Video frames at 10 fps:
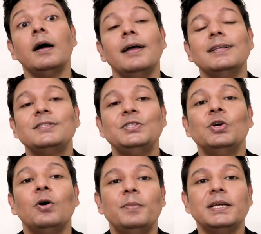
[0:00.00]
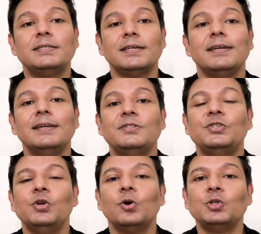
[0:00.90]
It's your big day,
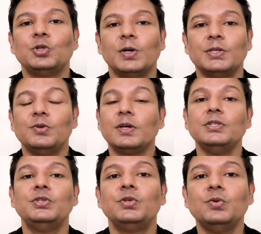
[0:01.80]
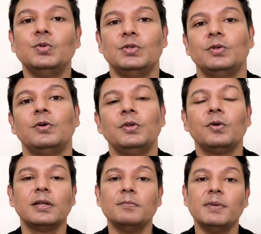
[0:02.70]
it's your choice. You can choose, you
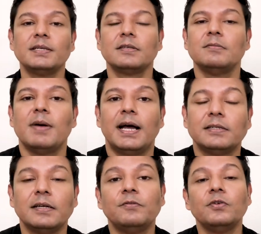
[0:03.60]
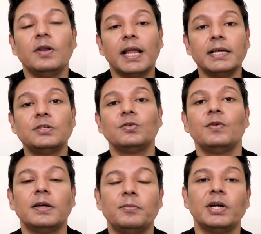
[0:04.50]
can mix and match. If you like to
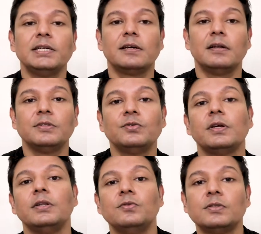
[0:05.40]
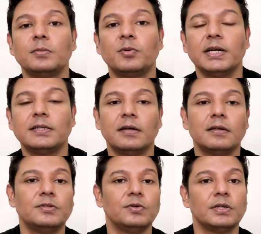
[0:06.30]
wear bright colors, you can use the bright
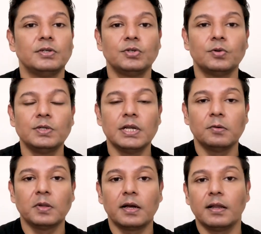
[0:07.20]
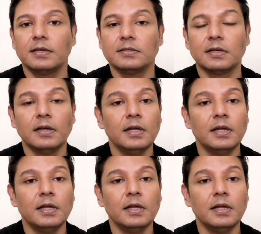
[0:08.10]
colors, you can tone down the colors,